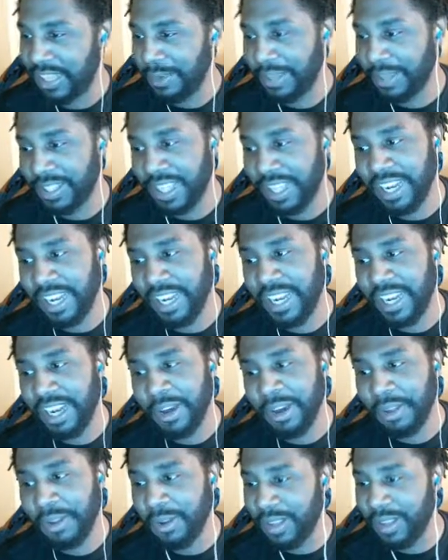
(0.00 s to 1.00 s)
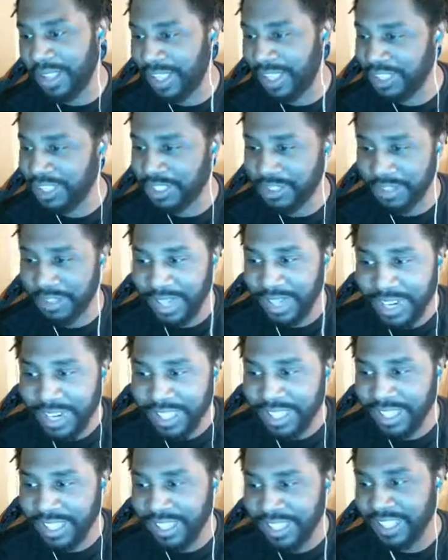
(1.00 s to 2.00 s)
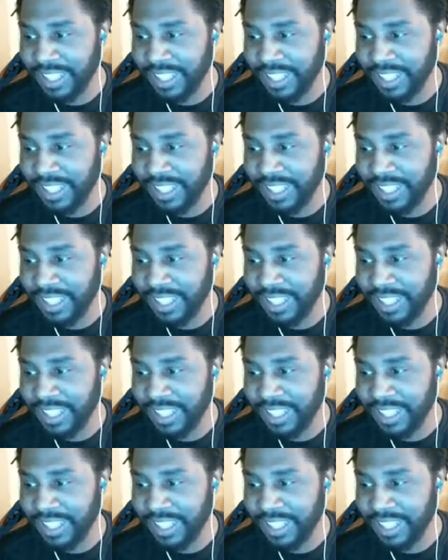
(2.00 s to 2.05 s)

Well, I know you can get strength.